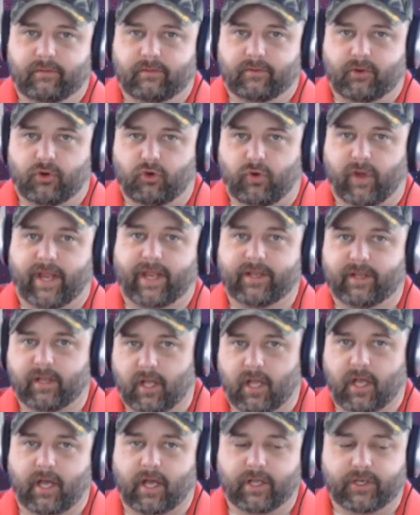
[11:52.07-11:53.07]
Grand
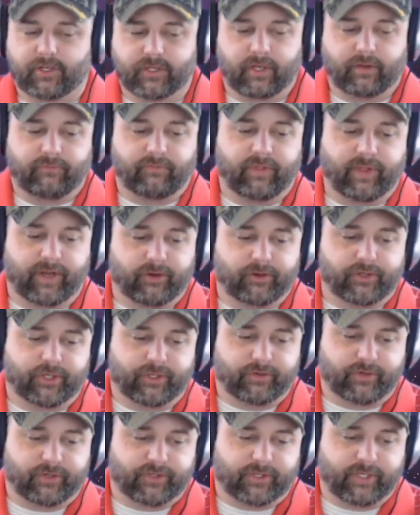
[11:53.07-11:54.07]
Lodge of their
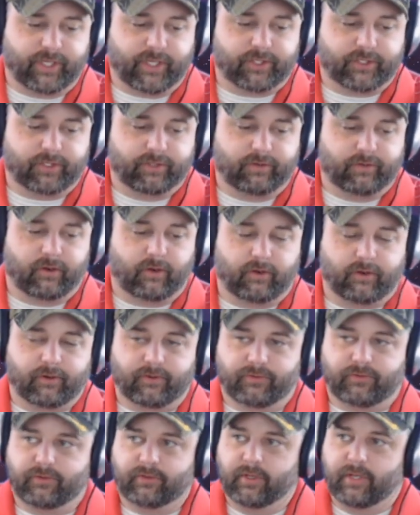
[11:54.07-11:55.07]
jurisdiction.
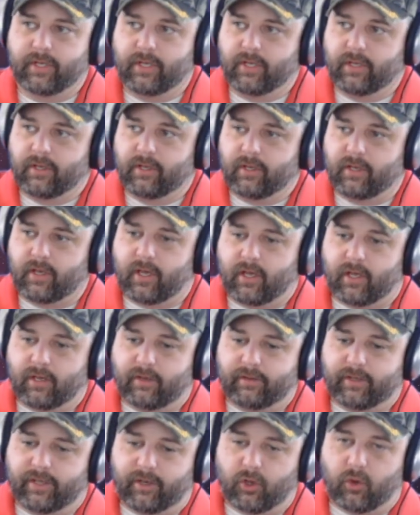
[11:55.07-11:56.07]
Ours
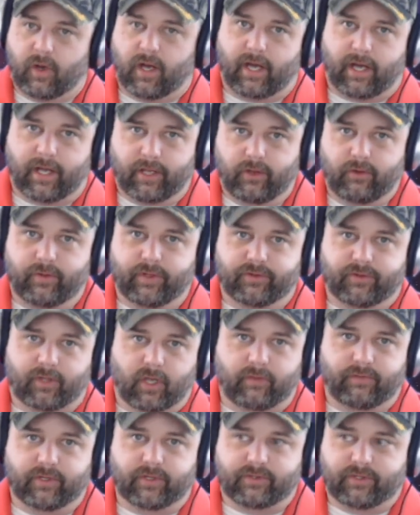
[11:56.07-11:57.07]
in Ohio is
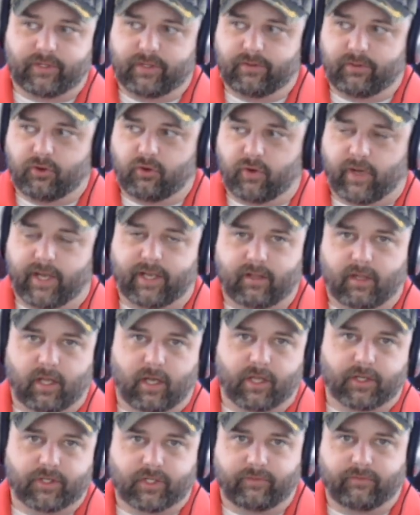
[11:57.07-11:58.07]
obviously the Grand
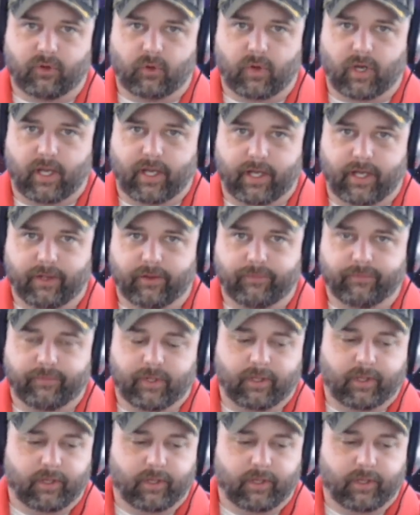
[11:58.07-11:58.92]
Lodge of Ohio.